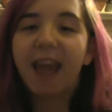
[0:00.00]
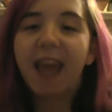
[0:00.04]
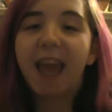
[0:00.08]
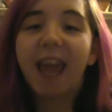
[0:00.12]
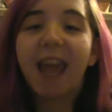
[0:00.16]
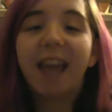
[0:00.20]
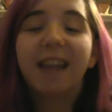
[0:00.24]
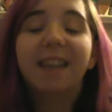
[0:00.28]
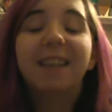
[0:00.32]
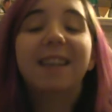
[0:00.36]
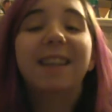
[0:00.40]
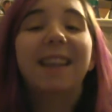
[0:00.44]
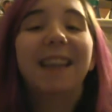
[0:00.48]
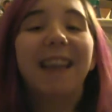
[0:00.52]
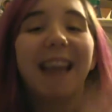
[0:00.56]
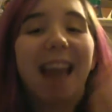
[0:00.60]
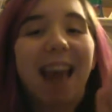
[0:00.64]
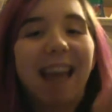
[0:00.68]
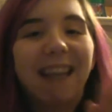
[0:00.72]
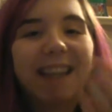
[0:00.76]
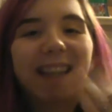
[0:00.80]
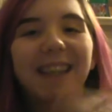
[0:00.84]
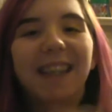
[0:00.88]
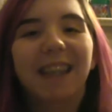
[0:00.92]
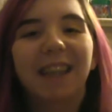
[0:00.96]
And the
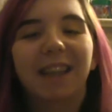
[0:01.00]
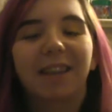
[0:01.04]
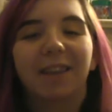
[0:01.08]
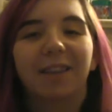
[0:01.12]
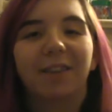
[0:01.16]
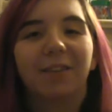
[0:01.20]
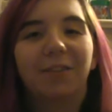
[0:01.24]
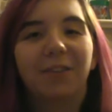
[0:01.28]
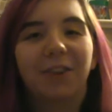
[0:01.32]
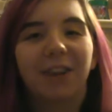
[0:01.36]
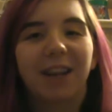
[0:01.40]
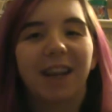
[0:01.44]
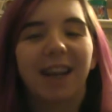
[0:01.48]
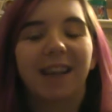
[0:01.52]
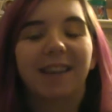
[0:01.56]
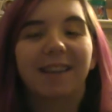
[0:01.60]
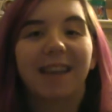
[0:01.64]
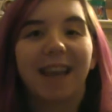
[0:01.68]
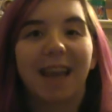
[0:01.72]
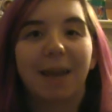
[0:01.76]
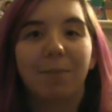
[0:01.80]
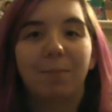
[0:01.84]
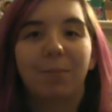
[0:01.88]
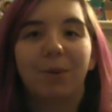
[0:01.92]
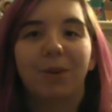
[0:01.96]
ending, for
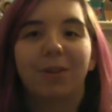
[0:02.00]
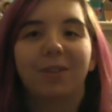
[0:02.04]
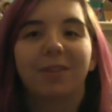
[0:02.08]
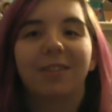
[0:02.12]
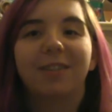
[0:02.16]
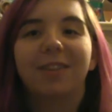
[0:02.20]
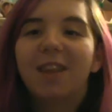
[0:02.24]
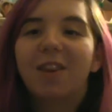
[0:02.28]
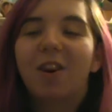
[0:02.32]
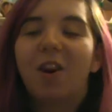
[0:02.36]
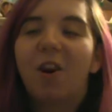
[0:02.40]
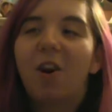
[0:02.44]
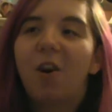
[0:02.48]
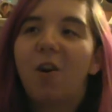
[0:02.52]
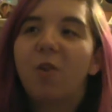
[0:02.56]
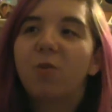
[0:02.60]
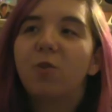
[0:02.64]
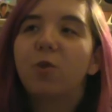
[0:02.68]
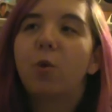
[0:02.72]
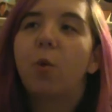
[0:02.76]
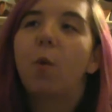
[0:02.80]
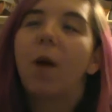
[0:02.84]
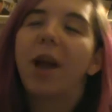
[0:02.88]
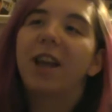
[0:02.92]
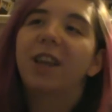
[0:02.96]
example, the whole
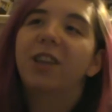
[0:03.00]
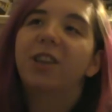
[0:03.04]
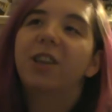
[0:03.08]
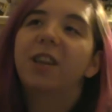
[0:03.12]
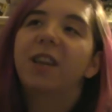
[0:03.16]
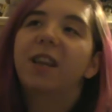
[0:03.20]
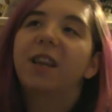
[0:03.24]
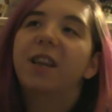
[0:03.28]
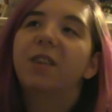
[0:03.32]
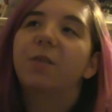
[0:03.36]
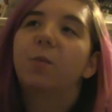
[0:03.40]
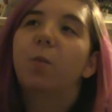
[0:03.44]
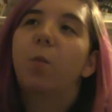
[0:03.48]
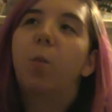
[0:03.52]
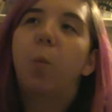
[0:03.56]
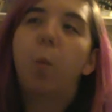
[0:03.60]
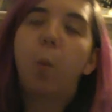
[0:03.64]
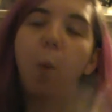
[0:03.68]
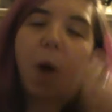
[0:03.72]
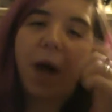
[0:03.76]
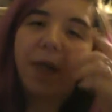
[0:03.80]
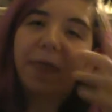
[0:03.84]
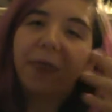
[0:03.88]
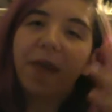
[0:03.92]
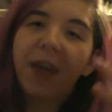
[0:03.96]
question is
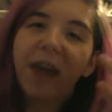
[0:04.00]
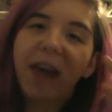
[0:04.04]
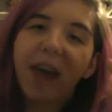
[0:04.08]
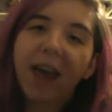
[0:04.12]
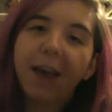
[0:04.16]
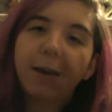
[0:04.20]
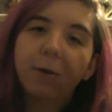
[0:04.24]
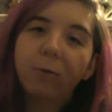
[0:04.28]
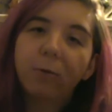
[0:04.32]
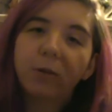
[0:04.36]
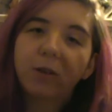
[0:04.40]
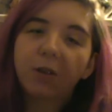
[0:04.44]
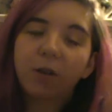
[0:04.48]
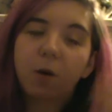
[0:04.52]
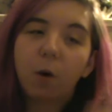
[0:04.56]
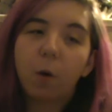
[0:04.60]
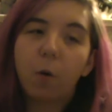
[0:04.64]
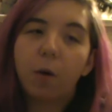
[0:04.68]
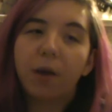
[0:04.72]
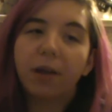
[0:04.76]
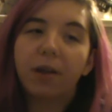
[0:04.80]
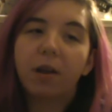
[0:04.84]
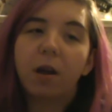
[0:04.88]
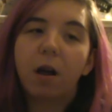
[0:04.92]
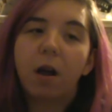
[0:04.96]
what the heck was
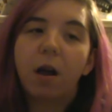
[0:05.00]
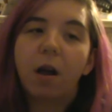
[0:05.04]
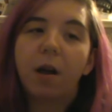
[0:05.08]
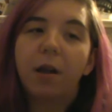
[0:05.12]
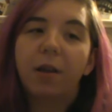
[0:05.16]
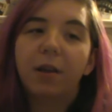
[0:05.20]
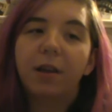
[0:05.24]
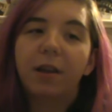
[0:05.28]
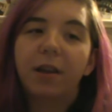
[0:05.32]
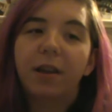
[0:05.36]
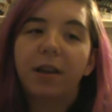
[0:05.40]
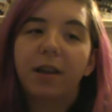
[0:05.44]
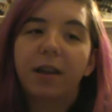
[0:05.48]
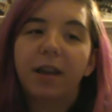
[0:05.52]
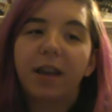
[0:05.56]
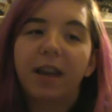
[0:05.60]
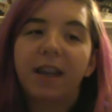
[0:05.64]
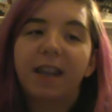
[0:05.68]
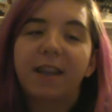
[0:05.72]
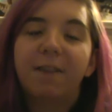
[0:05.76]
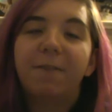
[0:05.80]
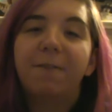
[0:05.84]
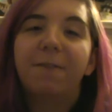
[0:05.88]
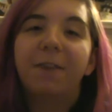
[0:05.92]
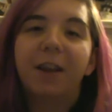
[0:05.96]
going on
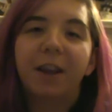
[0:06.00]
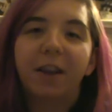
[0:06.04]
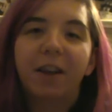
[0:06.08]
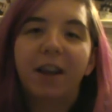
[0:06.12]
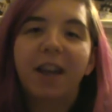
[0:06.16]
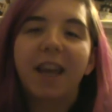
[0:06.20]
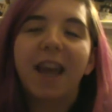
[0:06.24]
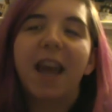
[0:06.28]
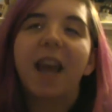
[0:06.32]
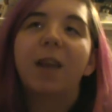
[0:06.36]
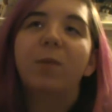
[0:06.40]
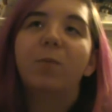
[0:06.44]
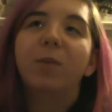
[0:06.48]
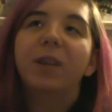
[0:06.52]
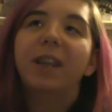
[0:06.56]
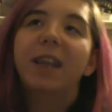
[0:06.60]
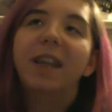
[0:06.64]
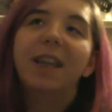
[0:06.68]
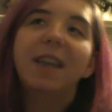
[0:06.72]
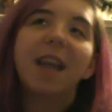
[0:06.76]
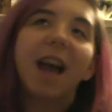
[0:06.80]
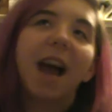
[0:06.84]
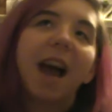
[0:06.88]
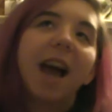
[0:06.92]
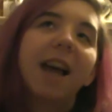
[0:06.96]
at the very end when
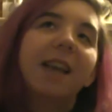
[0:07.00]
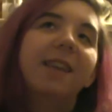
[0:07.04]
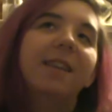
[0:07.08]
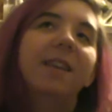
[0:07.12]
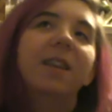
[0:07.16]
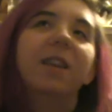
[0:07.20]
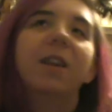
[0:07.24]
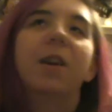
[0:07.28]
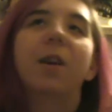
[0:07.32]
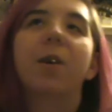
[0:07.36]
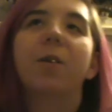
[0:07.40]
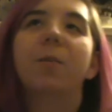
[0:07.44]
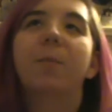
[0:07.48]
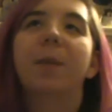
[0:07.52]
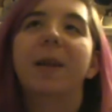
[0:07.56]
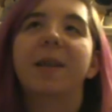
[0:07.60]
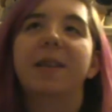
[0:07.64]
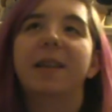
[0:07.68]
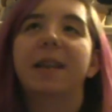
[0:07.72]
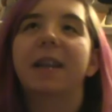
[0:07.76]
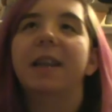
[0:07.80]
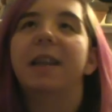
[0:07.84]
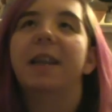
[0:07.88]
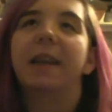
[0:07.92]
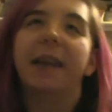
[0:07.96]
he dies. You know,
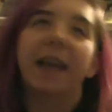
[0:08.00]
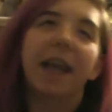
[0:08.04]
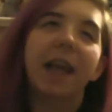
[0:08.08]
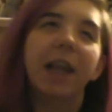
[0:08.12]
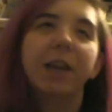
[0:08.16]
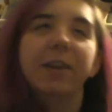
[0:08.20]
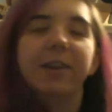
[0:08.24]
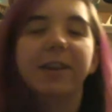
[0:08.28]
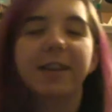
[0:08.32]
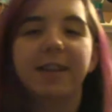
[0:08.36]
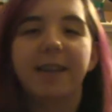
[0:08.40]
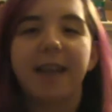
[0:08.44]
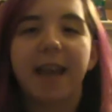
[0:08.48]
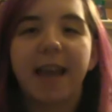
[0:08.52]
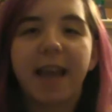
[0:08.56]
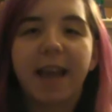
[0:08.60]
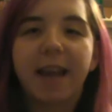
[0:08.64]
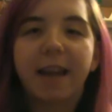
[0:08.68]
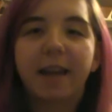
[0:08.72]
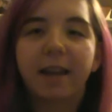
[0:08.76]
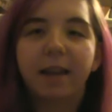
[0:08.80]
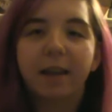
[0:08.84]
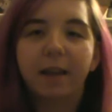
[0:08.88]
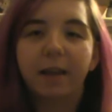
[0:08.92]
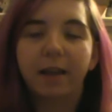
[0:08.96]
basically the killer is
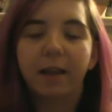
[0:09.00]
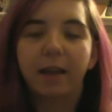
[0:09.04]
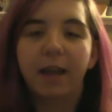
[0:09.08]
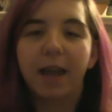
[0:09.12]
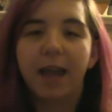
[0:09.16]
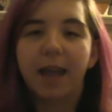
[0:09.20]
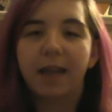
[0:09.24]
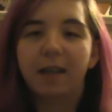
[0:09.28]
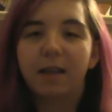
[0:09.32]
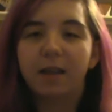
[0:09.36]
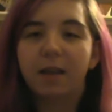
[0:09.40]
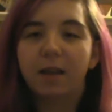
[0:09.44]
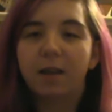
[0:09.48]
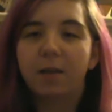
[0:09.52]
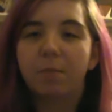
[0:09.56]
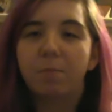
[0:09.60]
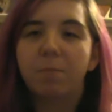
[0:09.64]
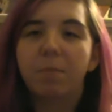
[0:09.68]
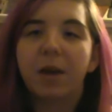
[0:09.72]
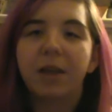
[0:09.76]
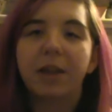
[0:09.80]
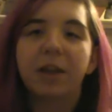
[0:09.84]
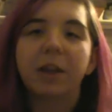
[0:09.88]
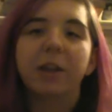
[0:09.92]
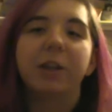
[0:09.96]
dead and the
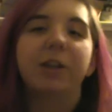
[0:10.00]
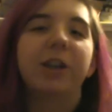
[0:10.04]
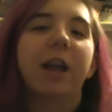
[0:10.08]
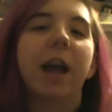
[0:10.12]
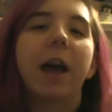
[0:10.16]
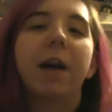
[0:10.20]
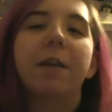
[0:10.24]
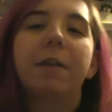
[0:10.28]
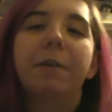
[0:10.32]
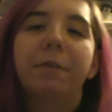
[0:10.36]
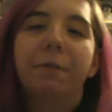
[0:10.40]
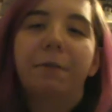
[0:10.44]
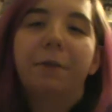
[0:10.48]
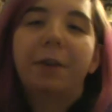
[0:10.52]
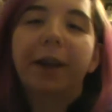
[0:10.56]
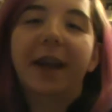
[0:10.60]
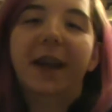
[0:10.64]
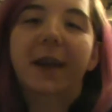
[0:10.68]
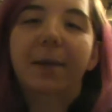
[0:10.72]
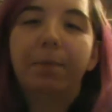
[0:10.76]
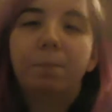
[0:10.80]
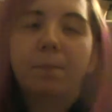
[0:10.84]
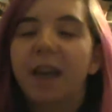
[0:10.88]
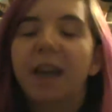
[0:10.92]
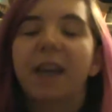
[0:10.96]
mother and child are
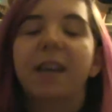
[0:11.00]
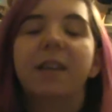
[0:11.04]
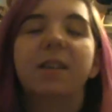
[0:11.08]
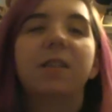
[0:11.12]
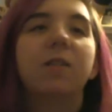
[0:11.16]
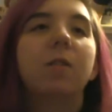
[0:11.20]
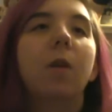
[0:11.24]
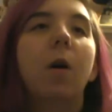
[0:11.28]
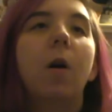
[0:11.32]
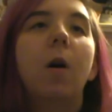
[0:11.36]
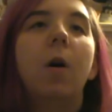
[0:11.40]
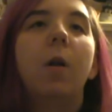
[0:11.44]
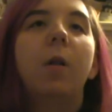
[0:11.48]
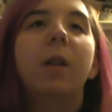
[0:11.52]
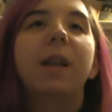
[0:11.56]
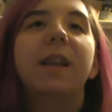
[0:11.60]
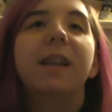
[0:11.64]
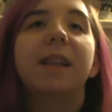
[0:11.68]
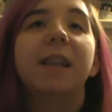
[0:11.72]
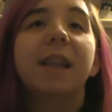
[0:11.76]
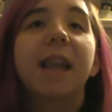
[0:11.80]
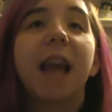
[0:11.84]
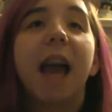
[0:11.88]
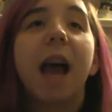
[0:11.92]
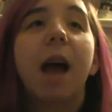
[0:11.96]
free. His soul
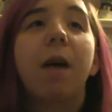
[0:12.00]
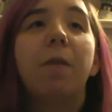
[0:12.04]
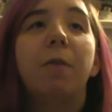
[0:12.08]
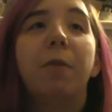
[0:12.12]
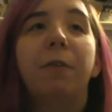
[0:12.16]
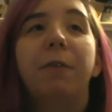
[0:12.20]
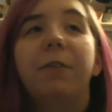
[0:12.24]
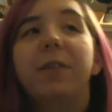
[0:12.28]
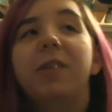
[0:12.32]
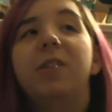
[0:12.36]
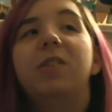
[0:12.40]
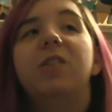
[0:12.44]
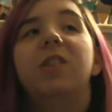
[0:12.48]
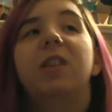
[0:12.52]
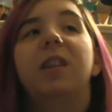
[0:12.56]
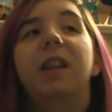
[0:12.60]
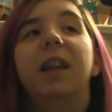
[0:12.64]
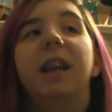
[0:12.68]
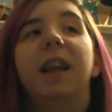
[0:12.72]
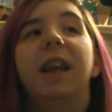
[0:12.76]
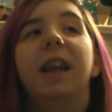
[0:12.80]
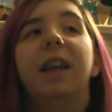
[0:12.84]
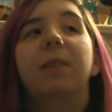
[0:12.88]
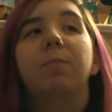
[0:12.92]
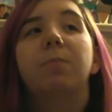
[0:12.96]
is now
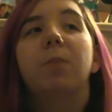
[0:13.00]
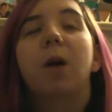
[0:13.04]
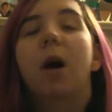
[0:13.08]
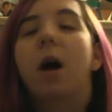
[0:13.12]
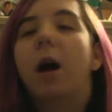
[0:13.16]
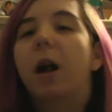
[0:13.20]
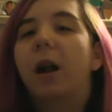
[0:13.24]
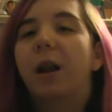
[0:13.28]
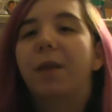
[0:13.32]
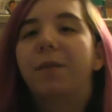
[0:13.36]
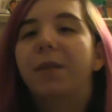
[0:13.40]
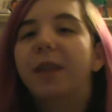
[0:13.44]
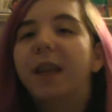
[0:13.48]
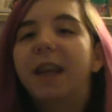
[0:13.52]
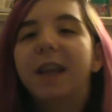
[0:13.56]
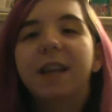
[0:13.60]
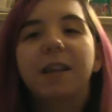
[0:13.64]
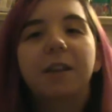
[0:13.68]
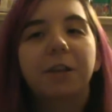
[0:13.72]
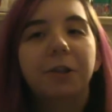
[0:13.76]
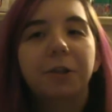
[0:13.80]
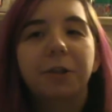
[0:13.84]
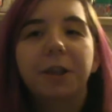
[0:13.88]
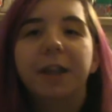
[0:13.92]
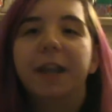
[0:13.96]
officially part of the
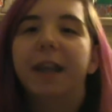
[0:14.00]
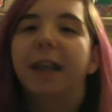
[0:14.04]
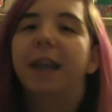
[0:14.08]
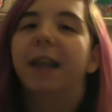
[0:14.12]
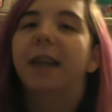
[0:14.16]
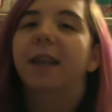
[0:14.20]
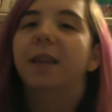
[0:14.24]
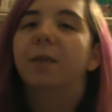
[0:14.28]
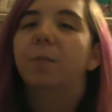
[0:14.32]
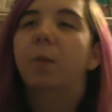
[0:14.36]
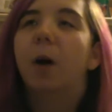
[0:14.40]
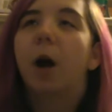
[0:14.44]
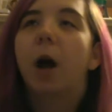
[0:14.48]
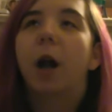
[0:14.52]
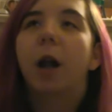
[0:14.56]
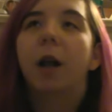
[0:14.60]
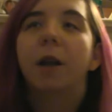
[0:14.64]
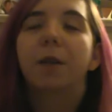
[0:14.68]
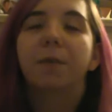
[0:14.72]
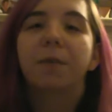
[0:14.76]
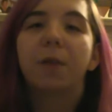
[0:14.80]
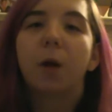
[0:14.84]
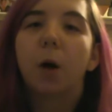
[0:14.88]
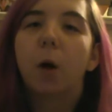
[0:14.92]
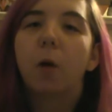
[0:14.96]
history, is part
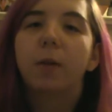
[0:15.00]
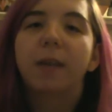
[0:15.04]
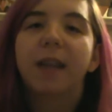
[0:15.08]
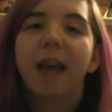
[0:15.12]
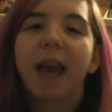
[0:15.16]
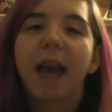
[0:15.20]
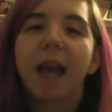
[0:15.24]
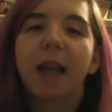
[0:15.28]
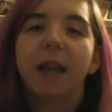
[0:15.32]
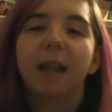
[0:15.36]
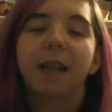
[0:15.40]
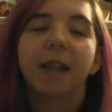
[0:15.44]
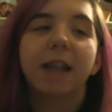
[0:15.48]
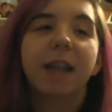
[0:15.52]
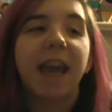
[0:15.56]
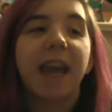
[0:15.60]
of the hotel.